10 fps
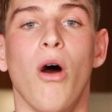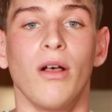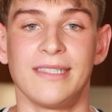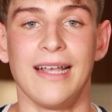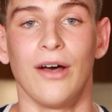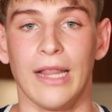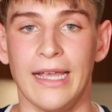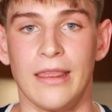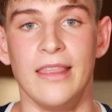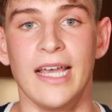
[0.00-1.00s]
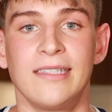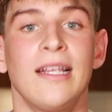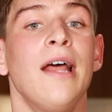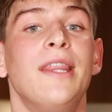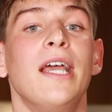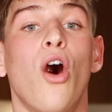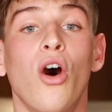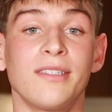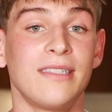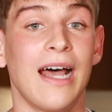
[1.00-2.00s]
all sound like this. They
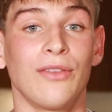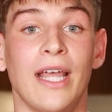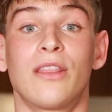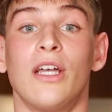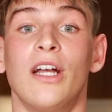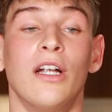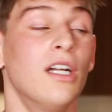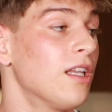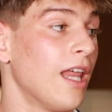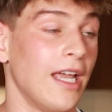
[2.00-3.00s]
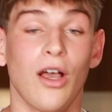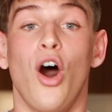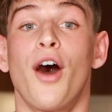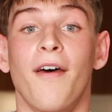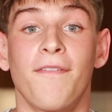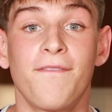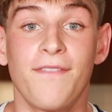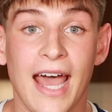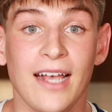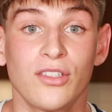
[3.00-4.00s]
all sound like they're like on a
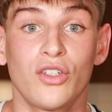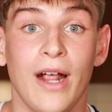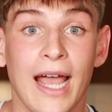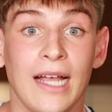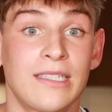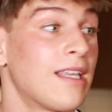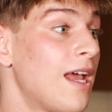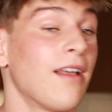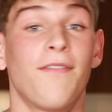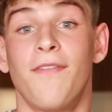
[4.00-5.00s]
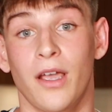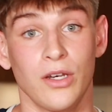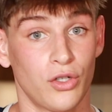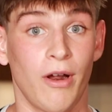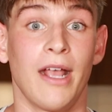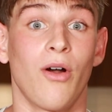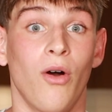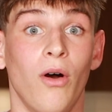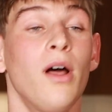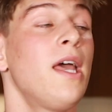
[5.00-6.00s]
fast track to getting a trach
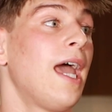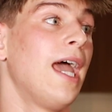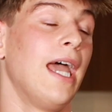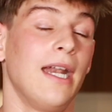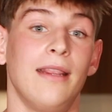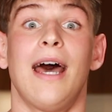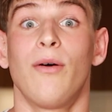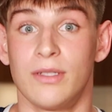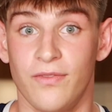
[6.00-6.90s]
hole. And that was